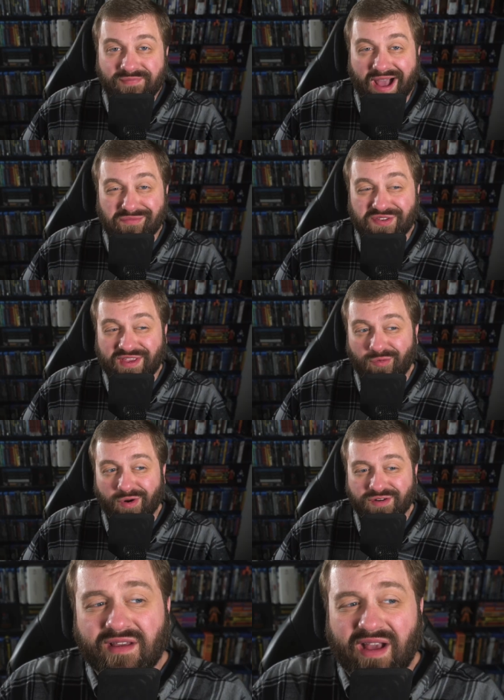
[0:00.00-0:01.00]
I've seen
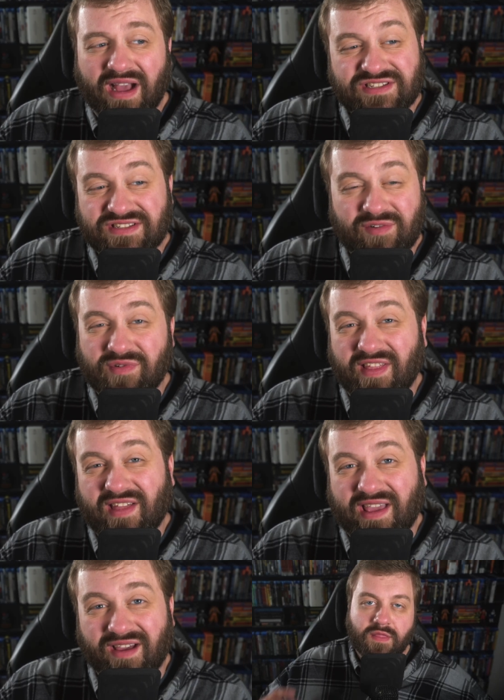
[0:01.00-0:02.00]
worse, I just didn't really
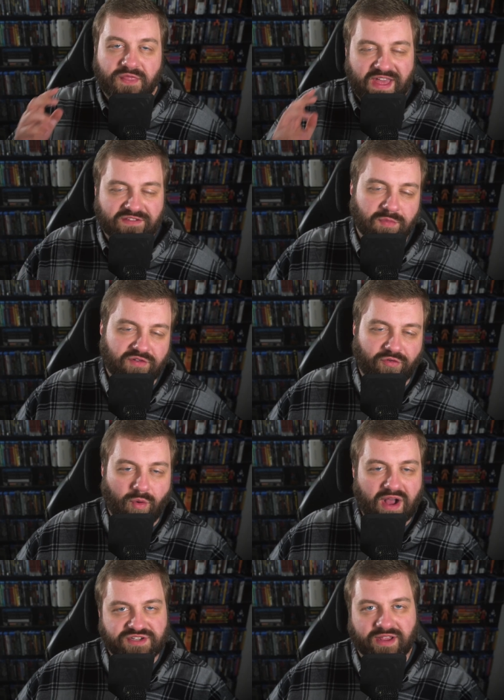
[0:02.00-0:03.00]
like it. Thanks so much for
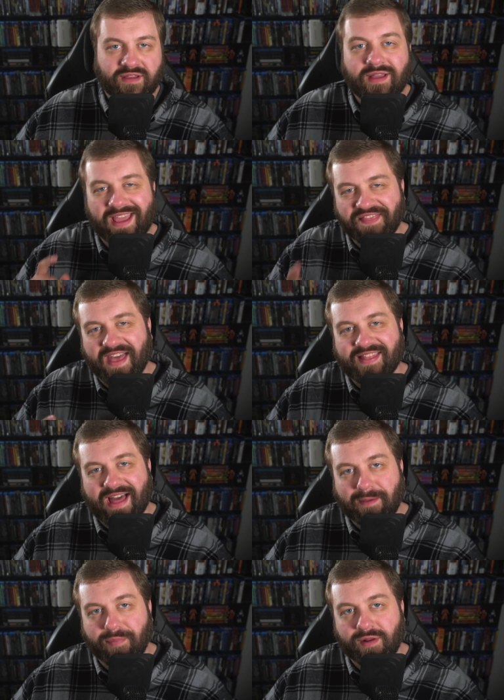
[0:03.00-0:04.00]
watching. Hit that
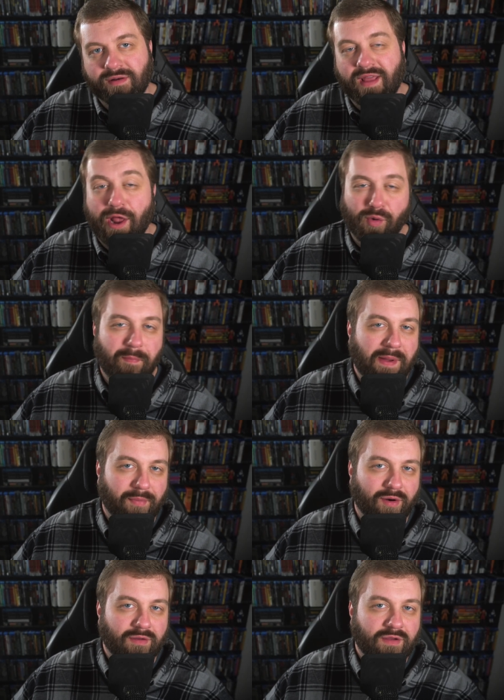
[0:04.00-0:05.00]
like button, and
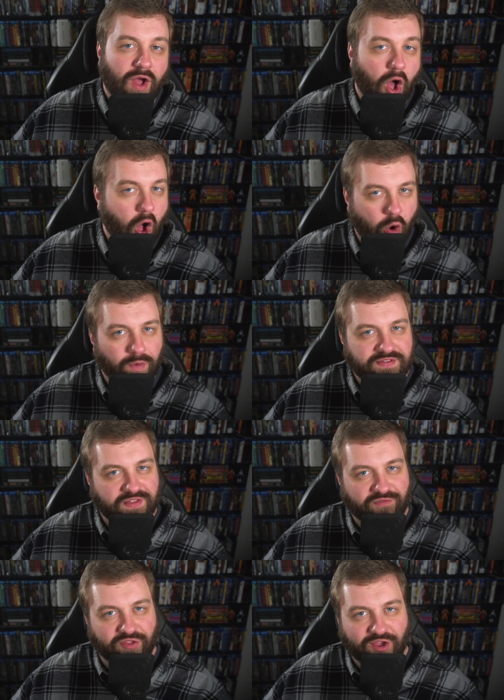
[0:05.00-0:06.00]
remember, always
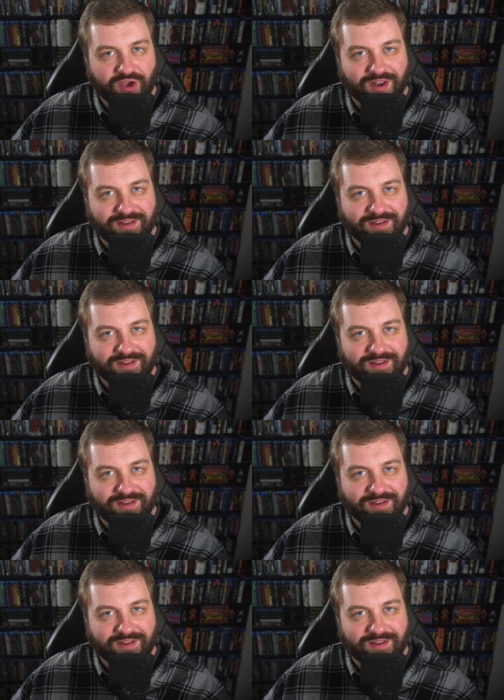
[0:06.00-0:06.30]
look for the good.